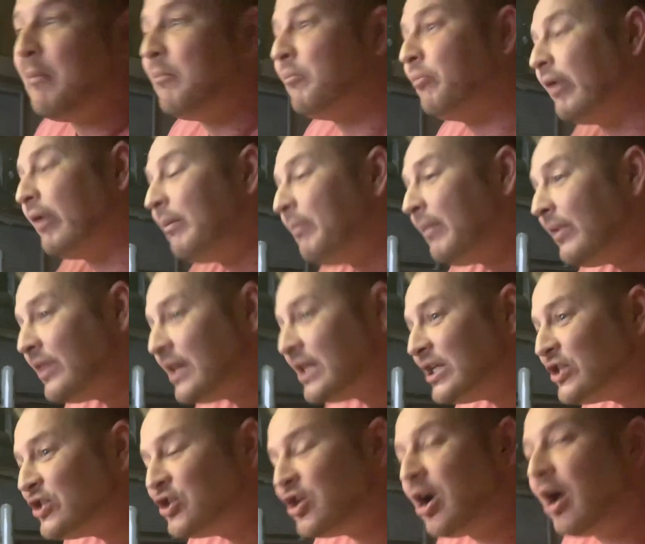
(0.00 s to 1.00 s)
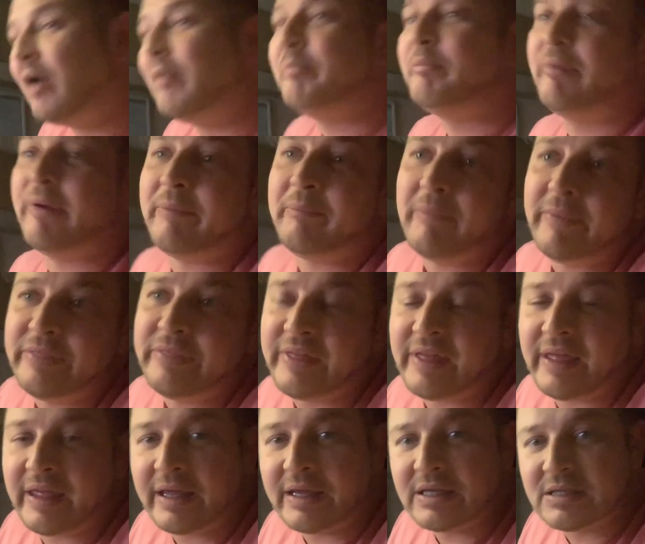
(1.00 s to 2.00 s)
Bring me this, John. Bring me
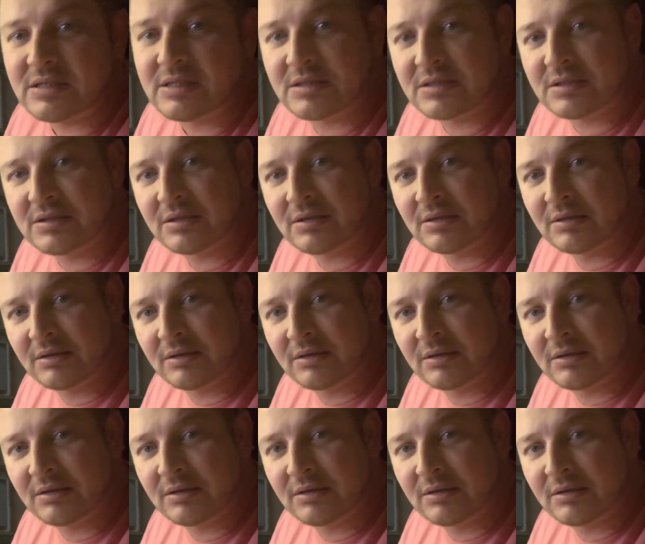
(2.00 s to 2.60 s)
this.